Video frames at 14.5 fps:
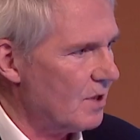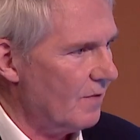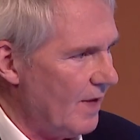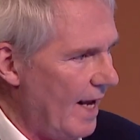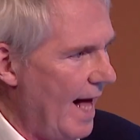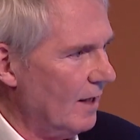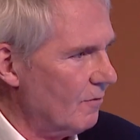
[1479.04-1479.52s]

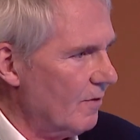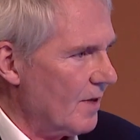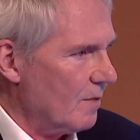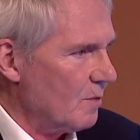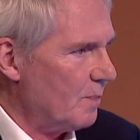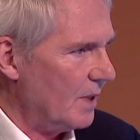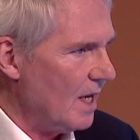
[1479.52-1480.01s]
the
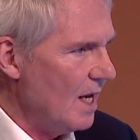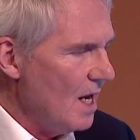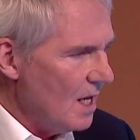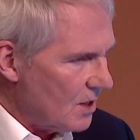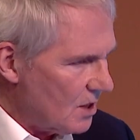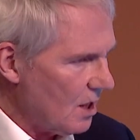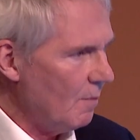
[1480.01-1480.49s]
algorithms, but
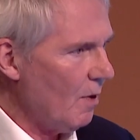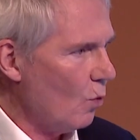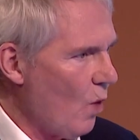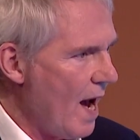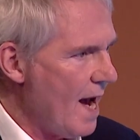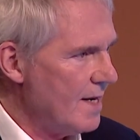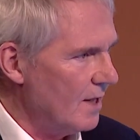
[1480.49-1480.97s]
some
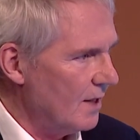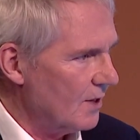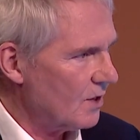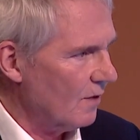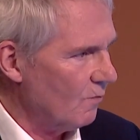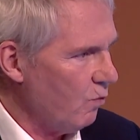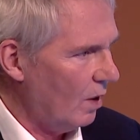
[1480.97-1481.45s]

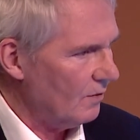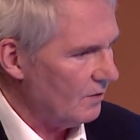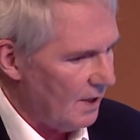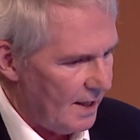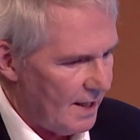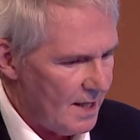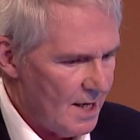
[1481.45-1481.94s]
awareness of what
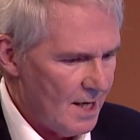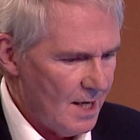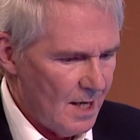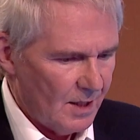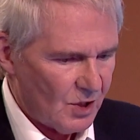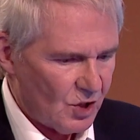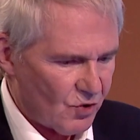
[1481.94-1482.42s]
the
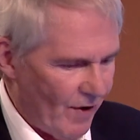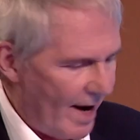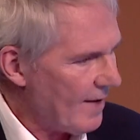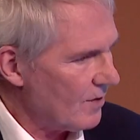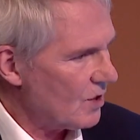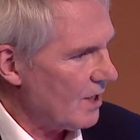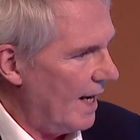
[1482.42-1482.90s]

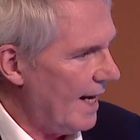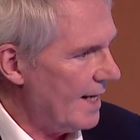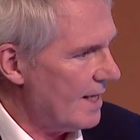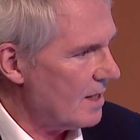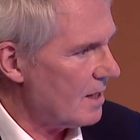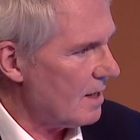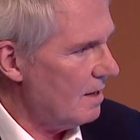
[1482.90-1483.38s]
strengths
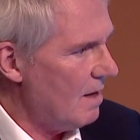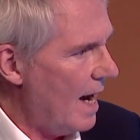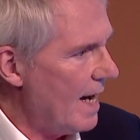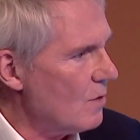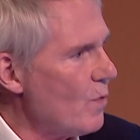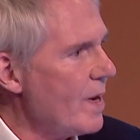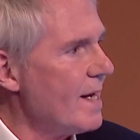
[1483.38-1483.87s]
and
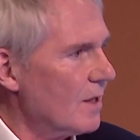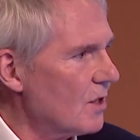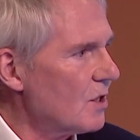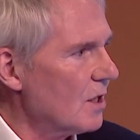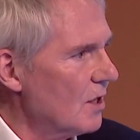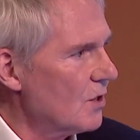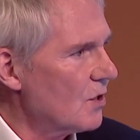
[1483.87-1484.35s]

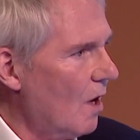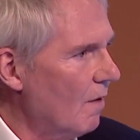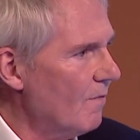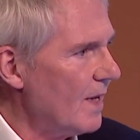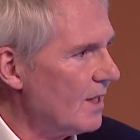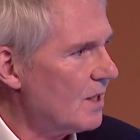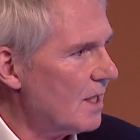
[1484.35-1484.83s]
weaknesses of
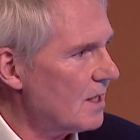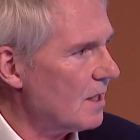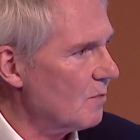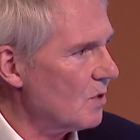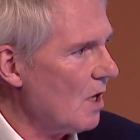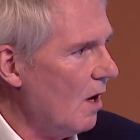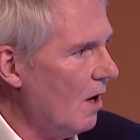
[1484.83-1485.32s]
these
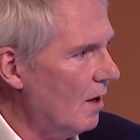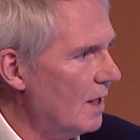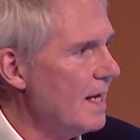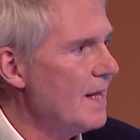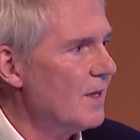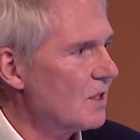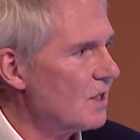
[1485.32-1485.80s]
systems are,
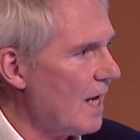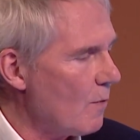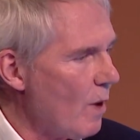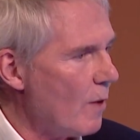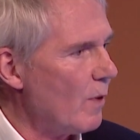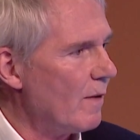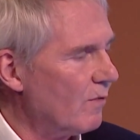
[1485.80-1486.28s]
in the same
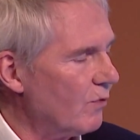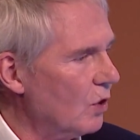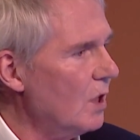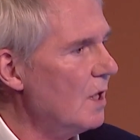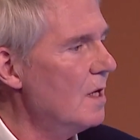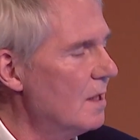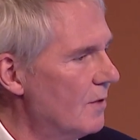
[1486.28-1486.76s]
way we've
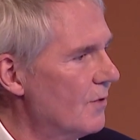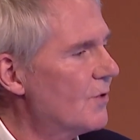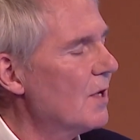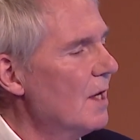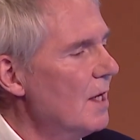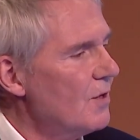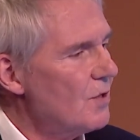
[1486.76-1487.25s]
learned
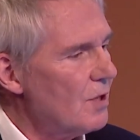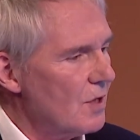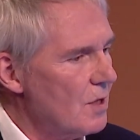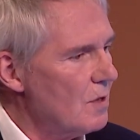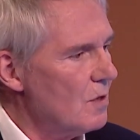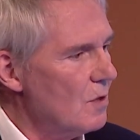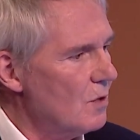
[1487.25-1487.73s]
to
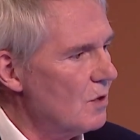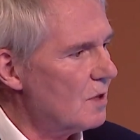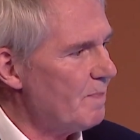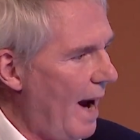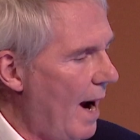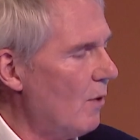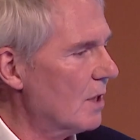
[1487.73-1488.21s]
use
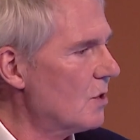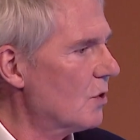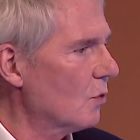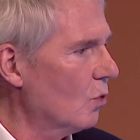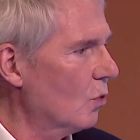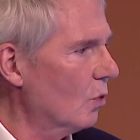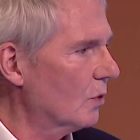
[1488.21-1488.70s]
power
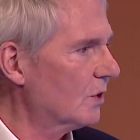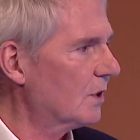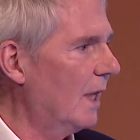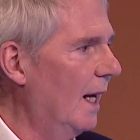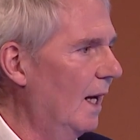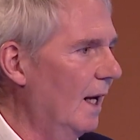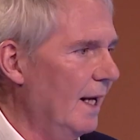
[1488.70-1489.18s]
tools
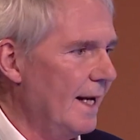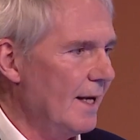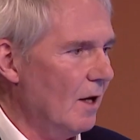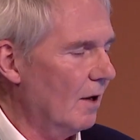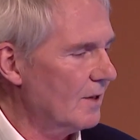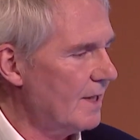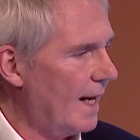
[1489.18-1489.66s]
in
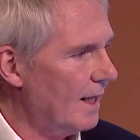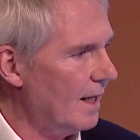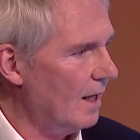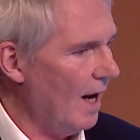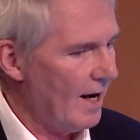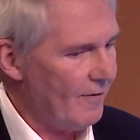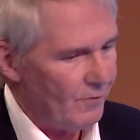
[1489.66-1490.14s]
our daily
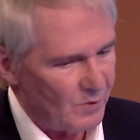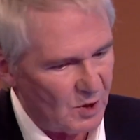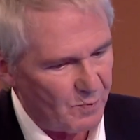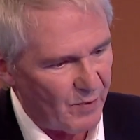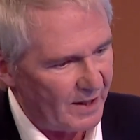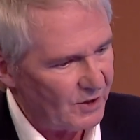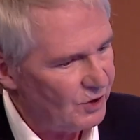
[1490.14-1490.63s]
life, from
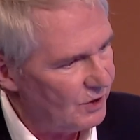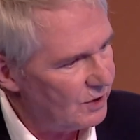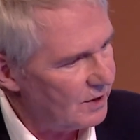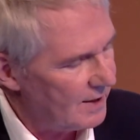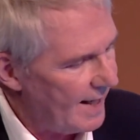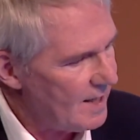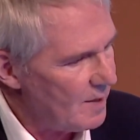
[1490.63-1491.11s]
spreadsheets
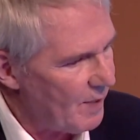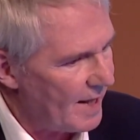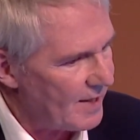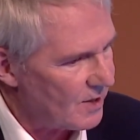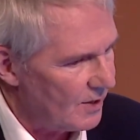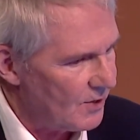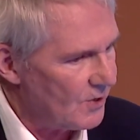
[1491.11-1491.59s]
to
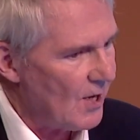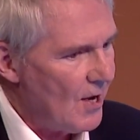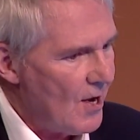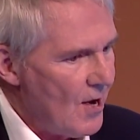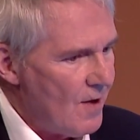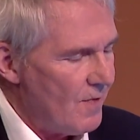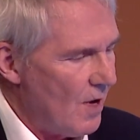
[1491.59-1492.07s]
databases.
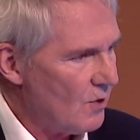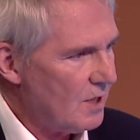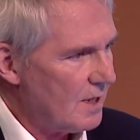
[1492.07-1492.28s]
Those